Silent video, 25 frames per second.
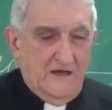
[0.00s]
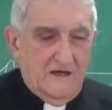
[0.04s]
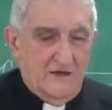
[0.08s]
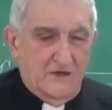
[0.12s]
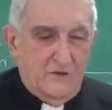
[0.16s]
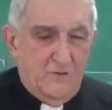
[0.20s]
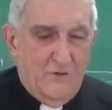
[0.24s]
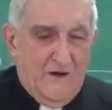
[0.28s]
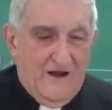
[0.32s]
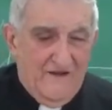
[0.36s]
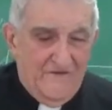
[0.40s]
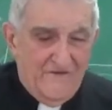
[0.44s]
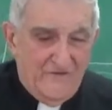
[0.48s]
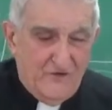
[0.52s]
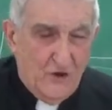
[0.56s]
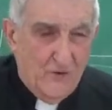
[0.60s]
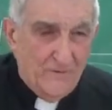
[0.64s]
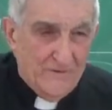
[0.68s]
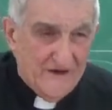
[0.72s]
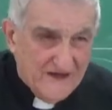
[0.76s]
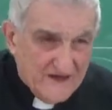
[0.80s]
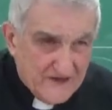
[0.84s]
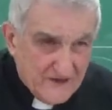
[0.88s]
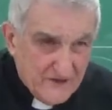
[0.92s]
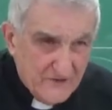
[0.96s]
12
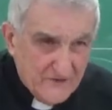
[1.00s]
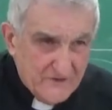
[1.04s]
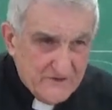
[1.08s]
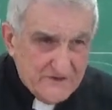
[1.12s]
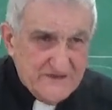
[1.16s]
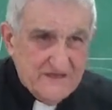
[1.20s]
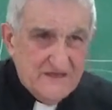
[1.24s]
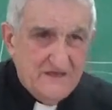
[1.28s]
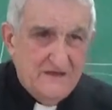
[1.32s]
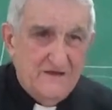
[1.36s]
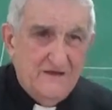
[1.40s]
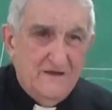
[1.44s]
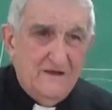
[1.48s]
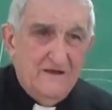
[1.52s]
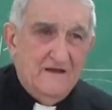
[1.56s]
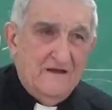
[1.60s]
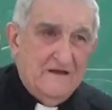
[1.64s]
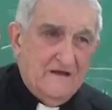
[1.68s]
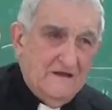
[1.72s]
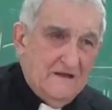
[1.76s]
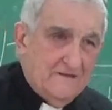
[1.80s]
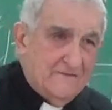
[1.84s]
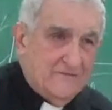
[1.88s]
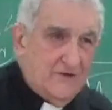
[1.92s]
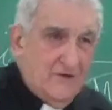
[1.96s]
tomatoes.
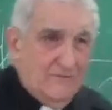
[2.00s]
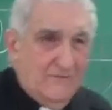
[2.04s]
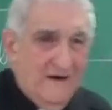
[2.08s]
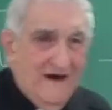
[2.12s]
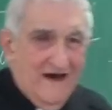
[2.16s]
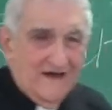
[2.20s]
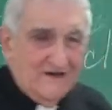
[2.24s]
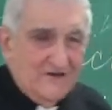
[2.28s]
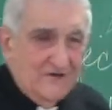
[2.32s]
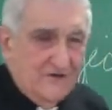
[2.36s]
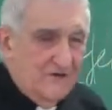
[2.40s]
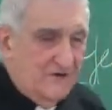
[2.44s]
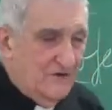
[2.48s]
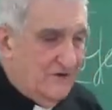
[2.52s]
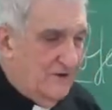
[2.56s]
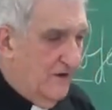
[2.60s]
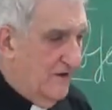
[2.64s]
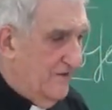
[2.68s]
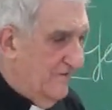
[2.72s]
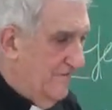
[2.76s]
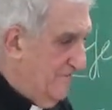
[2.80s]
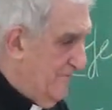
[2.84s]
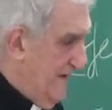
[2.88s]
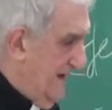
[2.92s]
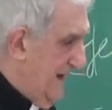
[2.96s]
The matter
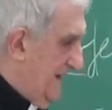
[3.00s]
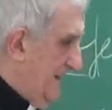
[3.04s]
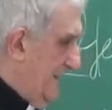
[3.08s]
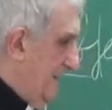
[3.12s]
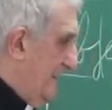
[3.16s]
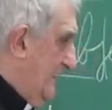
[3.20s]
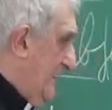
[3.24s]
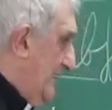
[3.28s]
of my